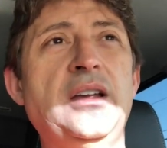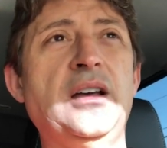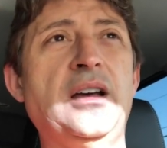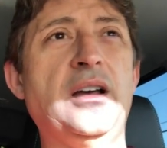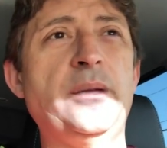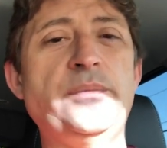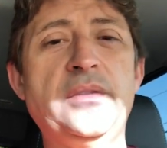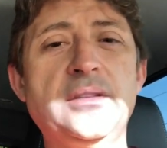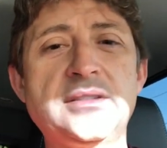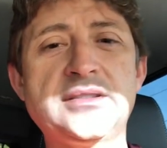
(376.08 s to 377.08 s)

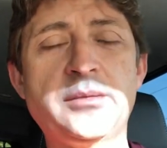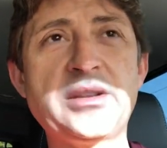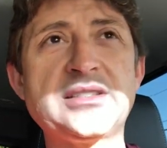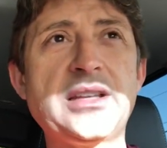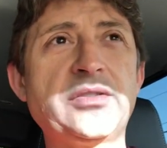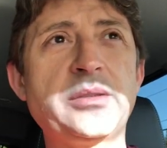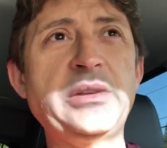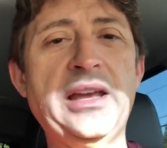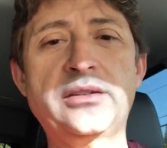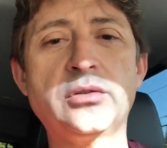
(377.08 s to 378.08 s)
Some of the stuff can
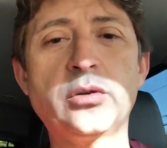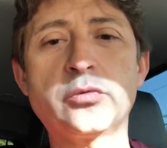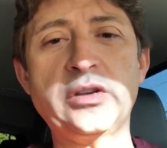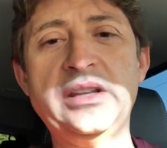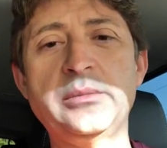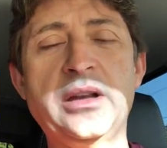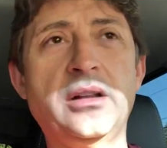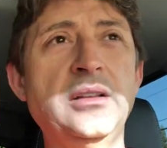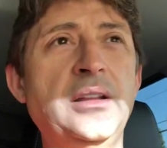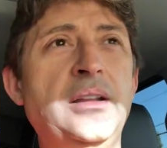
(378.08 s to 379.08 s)
be handled over
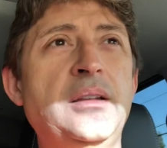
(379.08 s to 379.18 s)
email,